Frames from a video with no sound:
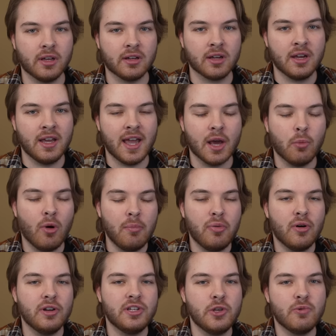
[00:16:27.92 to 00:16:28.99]
Like, at what
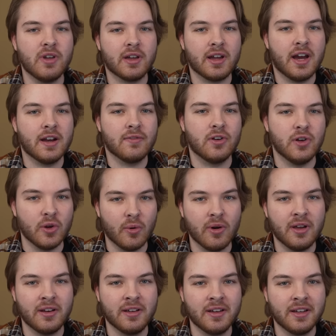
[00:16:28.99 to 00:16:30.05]
point do you get kind of
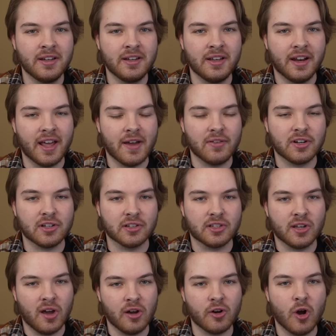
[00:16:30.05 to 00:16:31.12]
annoyed at having to
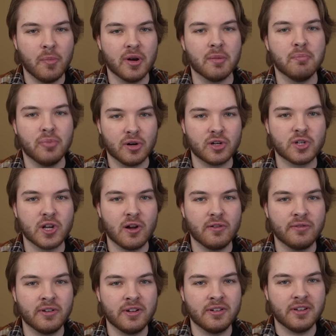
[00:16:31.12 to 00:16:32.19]
tug open a
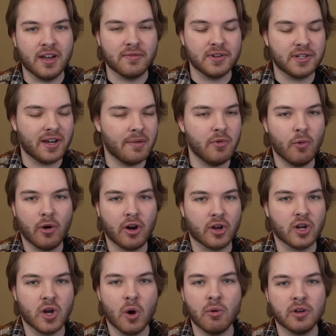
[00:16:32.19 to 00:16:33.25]
bookshelf every time you want to
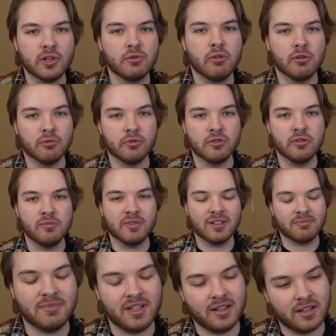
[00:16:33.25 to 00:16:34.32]
go into a room?
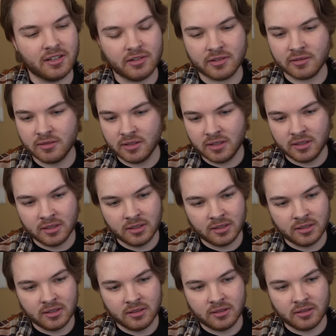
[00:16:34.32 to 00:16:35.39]
Like, man, I wish
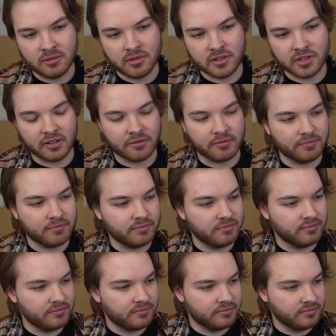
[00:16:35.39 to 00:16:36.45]
I had
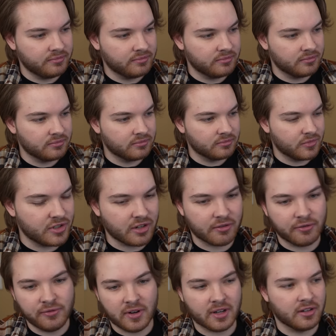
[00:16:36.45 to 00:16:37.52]
a
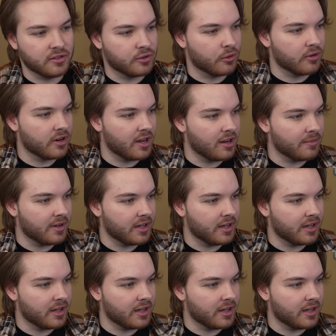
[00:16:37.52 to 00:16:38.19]
fucking doorknob